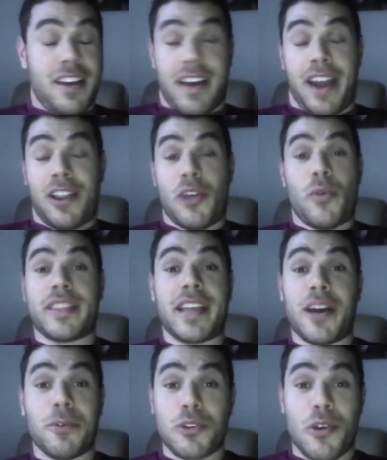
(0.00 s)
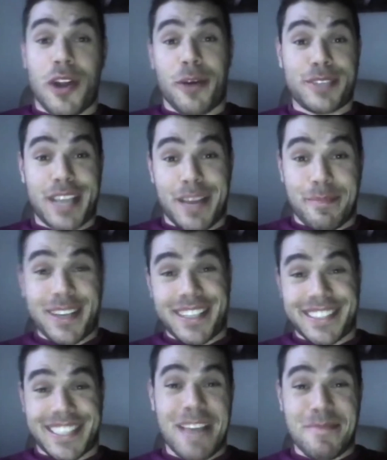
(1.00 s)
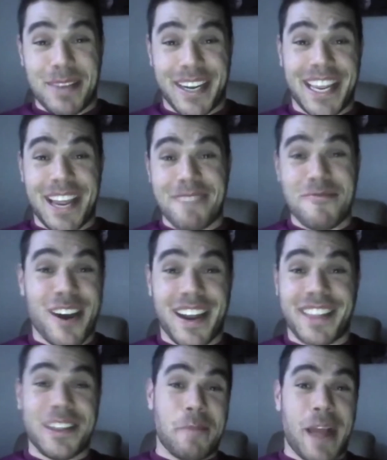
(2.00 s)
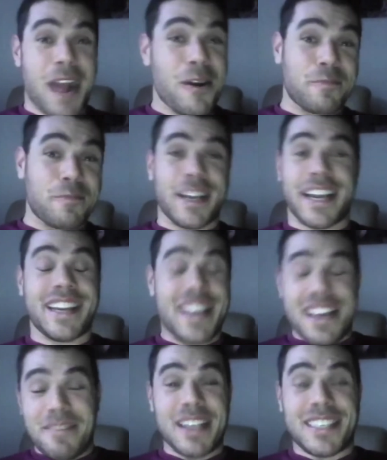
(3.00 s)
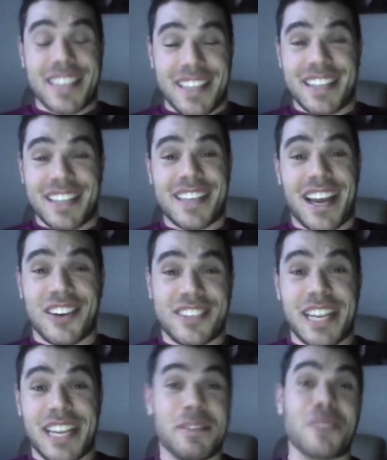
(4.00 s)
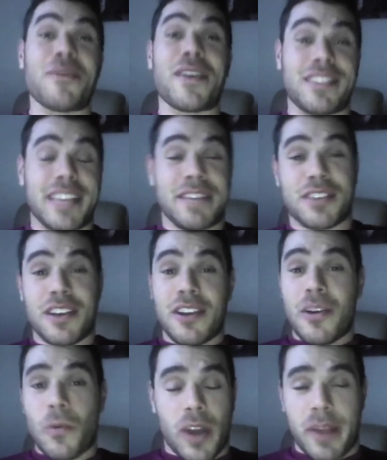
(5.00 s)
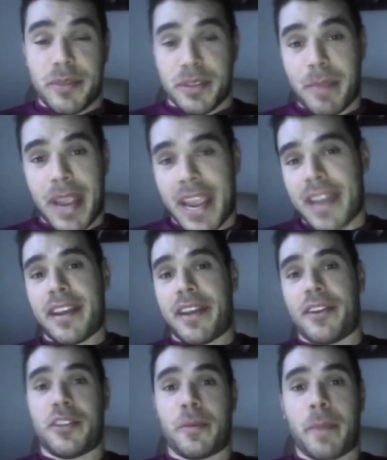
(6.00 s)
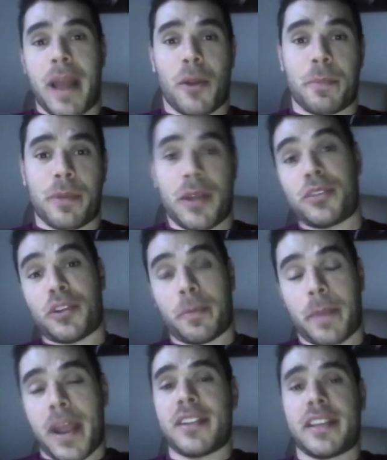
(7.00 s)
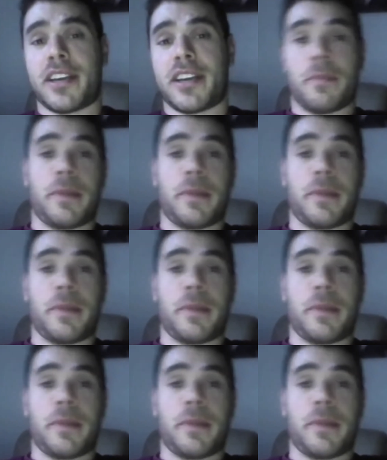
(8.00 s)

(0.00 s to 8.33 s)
I don't know what the hell was going on with Tampa in Game 1 and their power play and basically the entire team and the way the Leafs were able to manhandle their power play with their penalty kill.